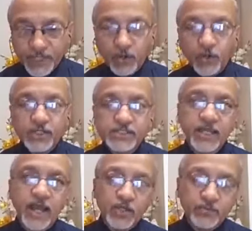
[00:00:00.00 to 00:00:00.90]
Or
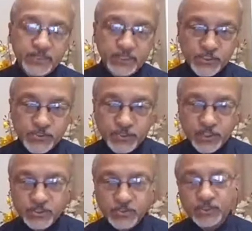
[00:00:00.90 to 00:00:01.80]
say Ayurvedic
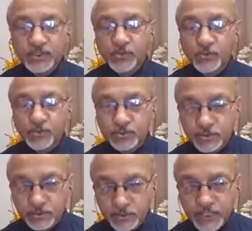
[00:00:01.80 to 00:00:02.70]
research or the crude
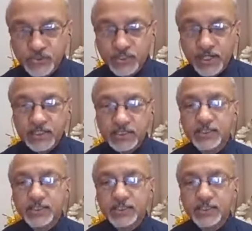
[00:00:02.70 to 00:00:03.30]
extract,